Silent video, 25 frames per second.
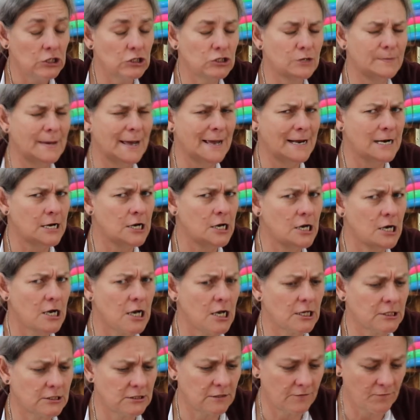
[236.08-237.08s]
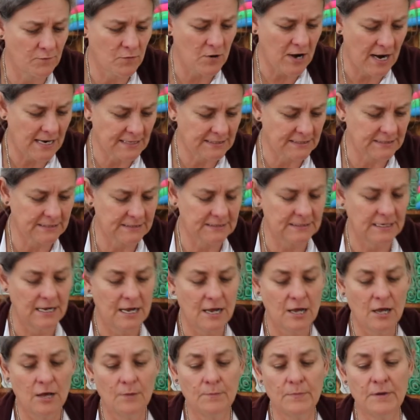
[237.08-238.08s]
to make lots of practice
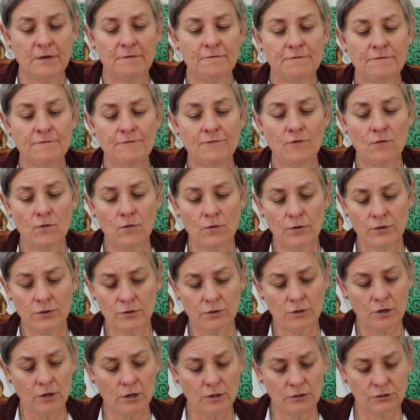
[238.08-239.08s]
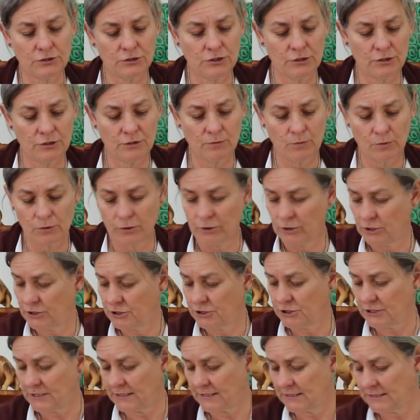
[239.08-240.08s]
before you go to the
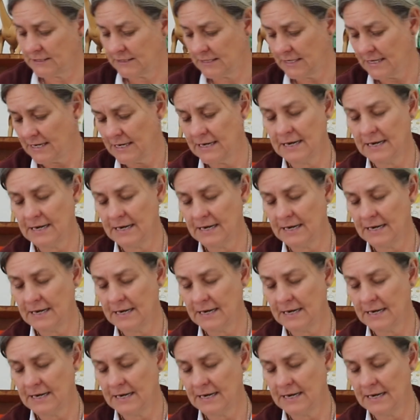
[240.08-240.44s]
worksheet.